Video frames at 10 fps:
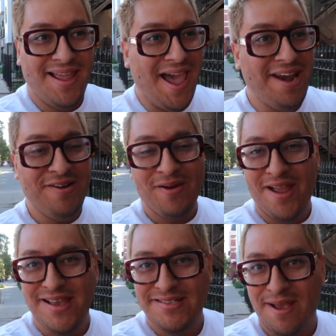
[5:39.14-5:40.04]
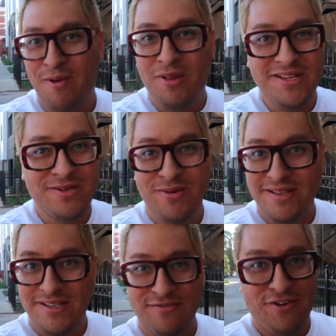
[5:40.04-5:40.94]
I don't know, guys, I'm only
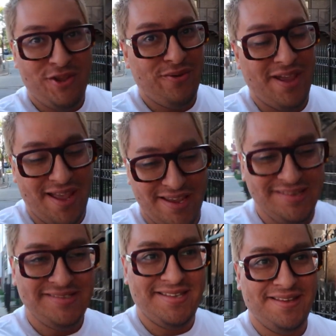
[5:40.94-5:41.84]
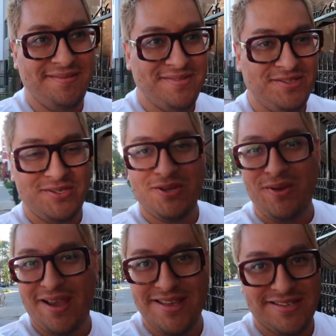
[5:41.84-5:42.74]
doing this for you guys, just so
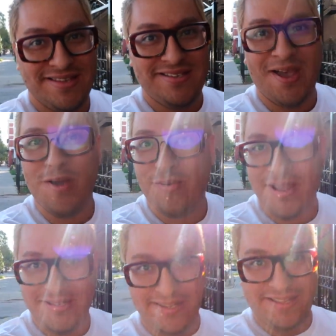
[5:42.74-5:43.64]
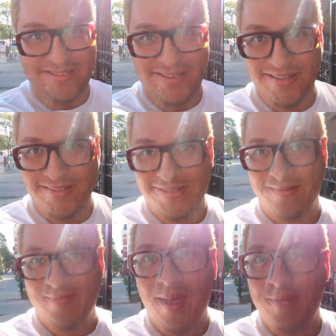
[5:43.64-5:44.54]
you guys can see how crazy this is.
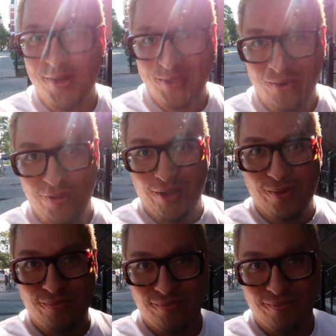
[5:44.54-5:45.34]
I'm gonna show you.